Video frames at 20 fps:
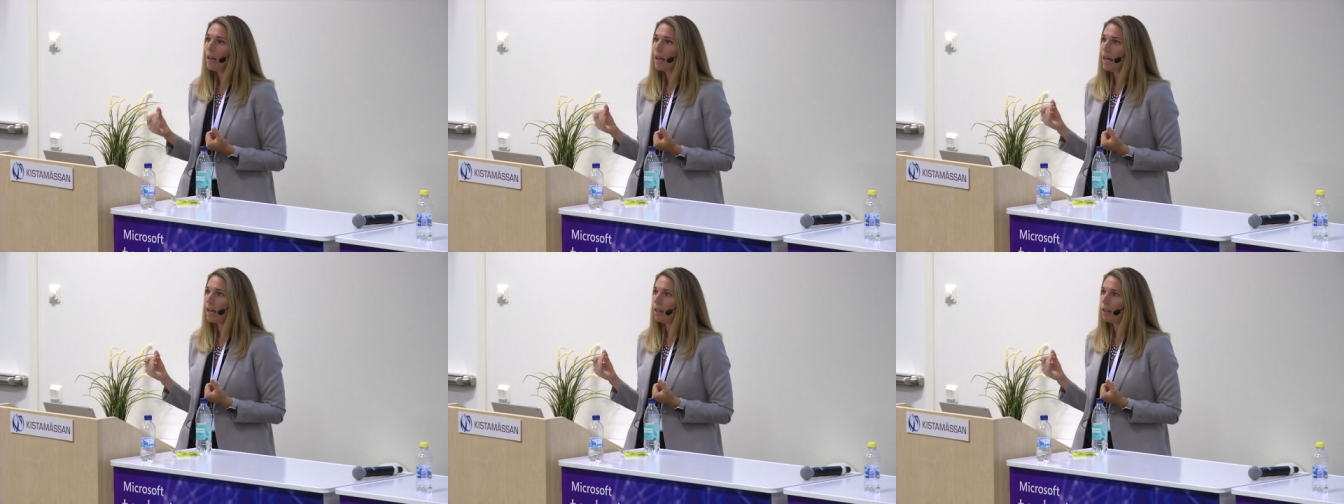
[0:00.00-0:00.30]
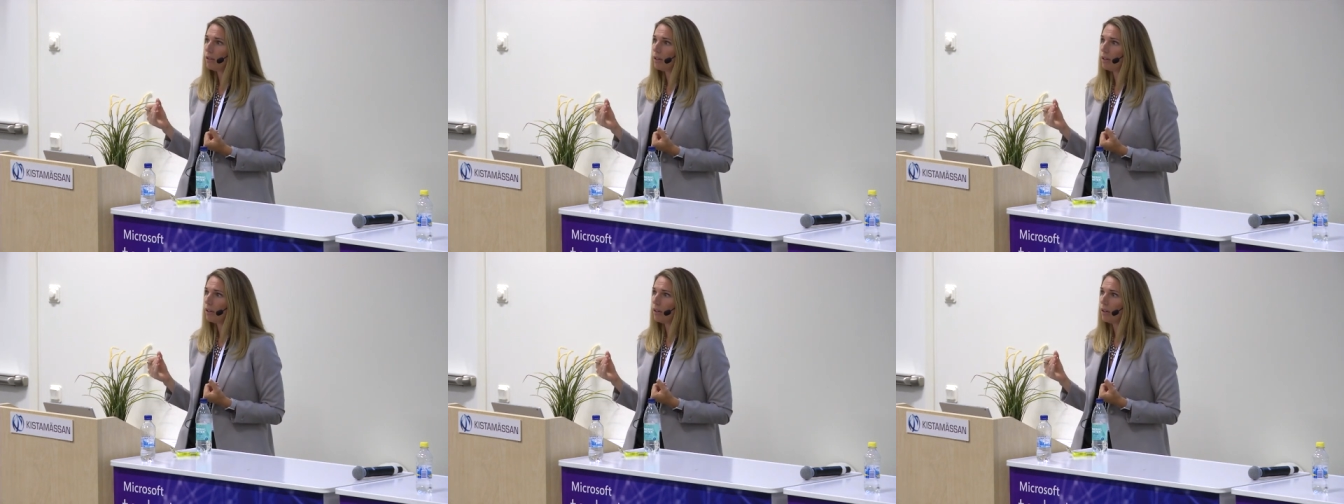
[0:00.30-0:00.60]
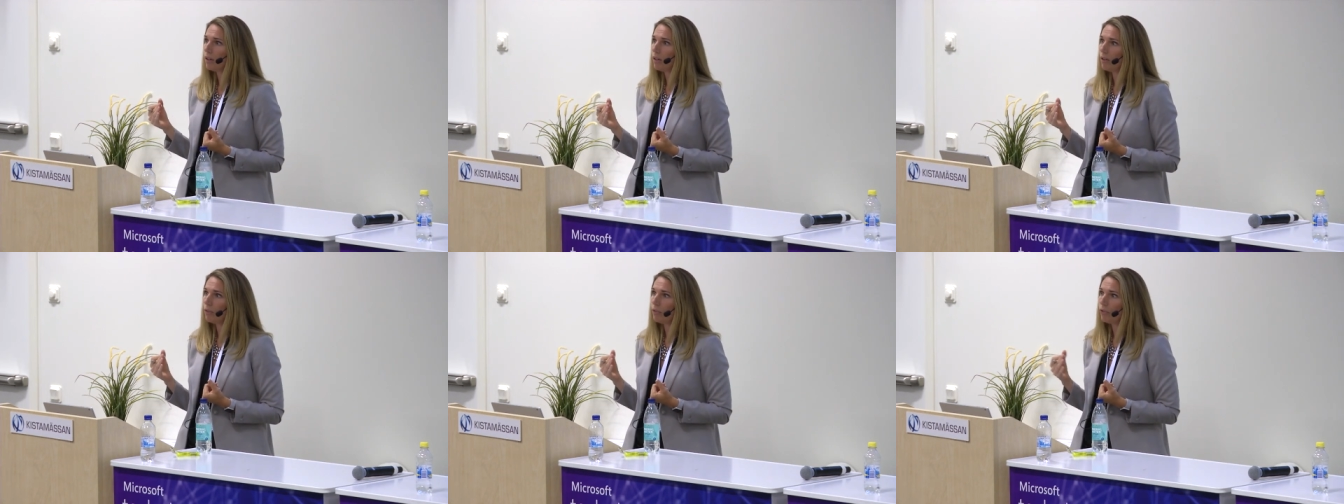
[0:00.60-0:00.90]
And
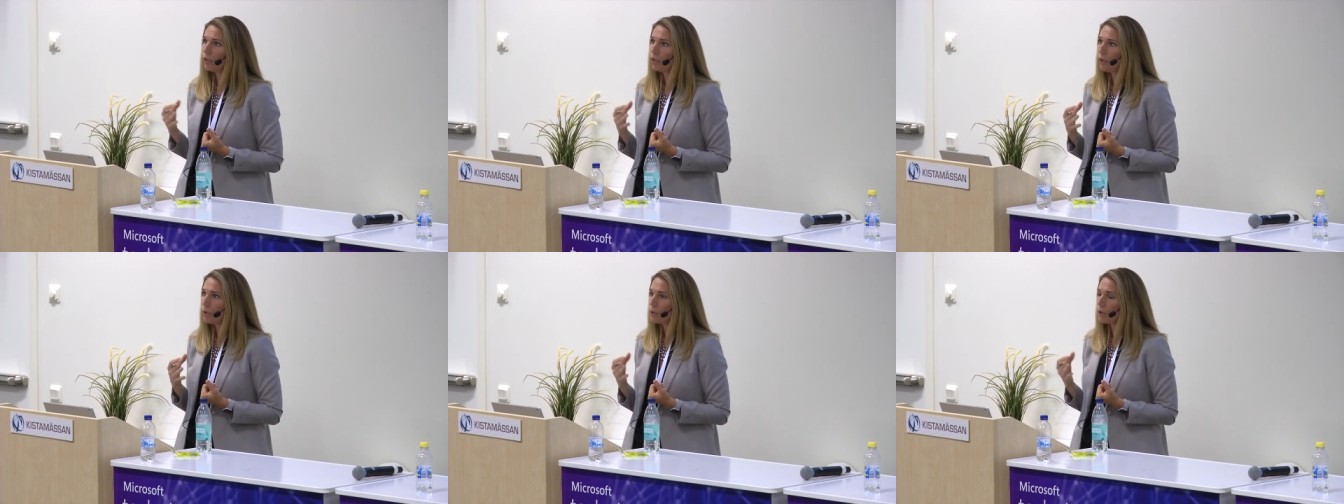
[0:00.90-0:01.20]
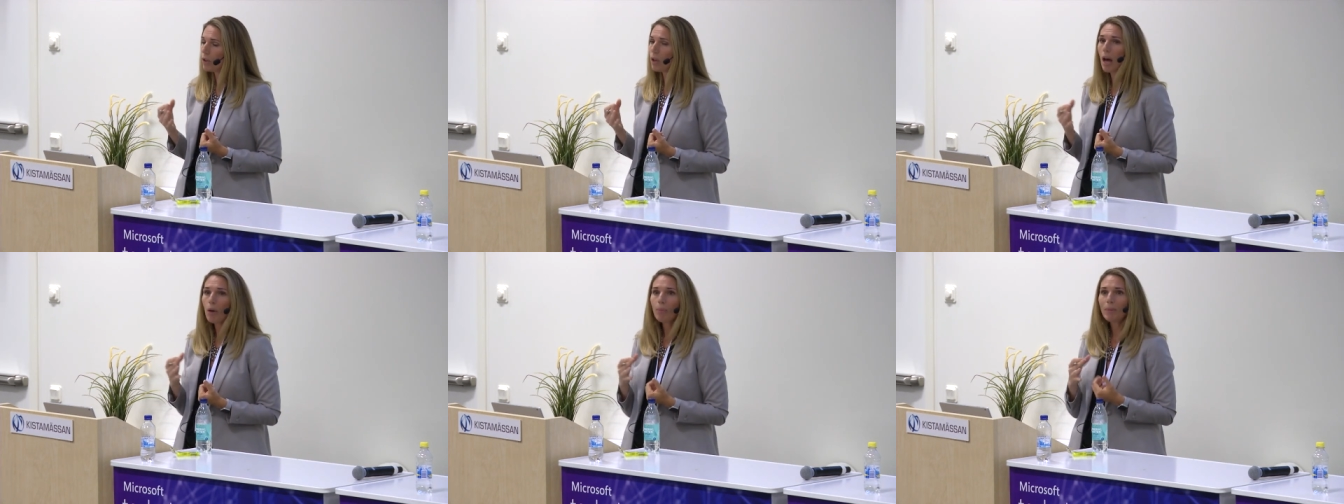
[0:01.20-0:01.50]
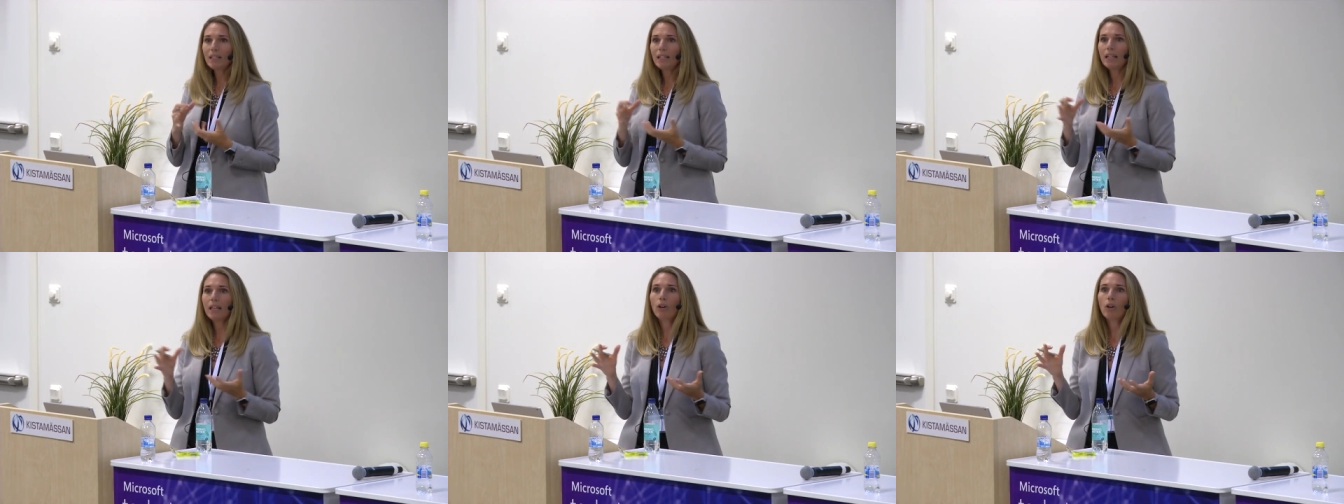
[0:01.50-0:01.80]
for those, how
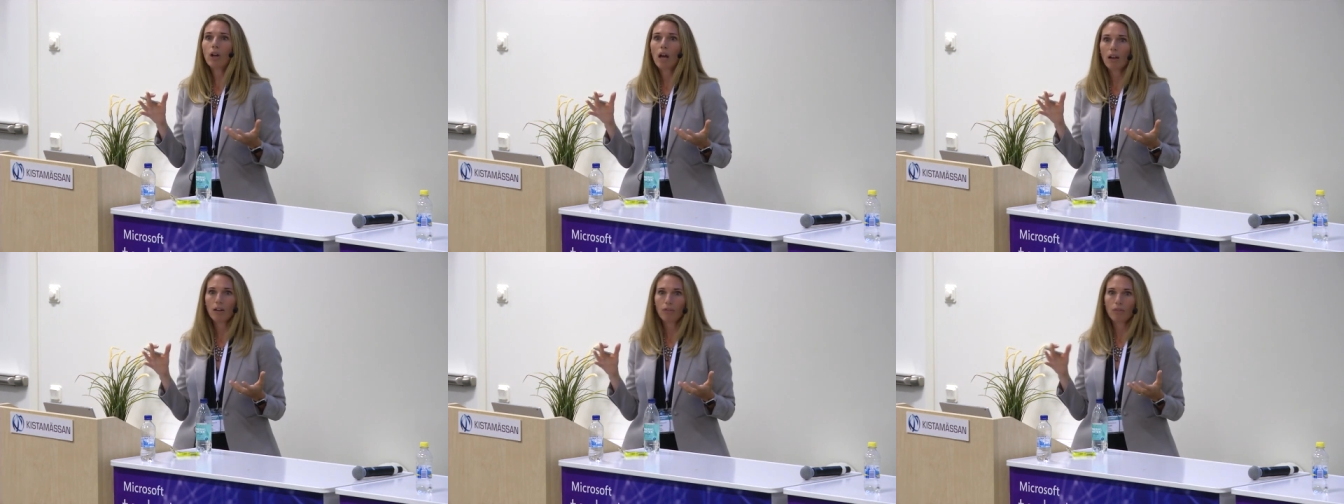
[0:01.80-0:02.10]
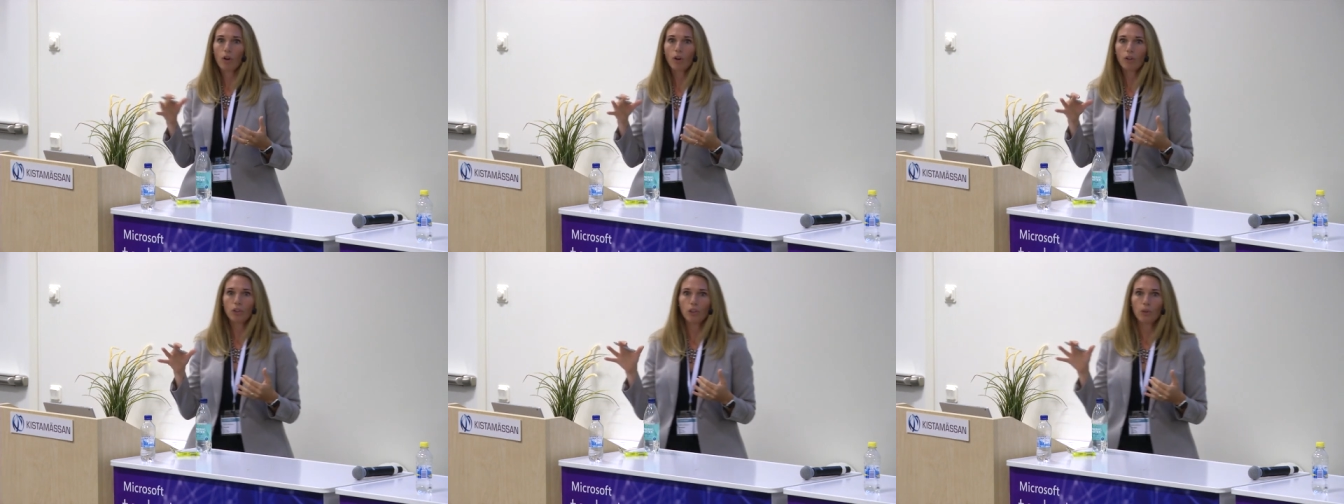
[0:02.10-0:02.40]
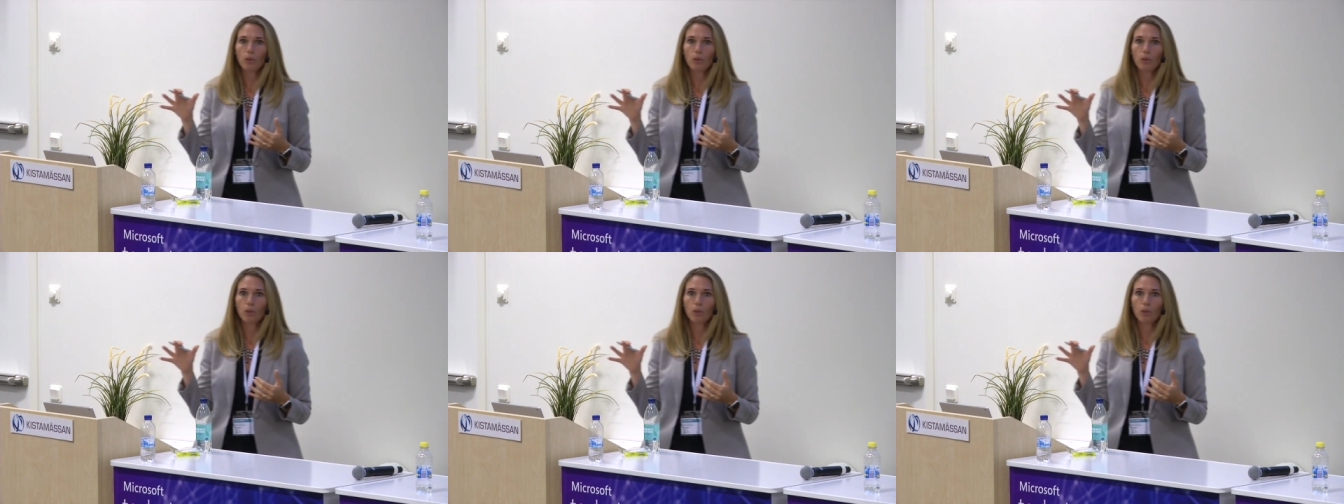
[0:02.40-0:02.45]
many here have are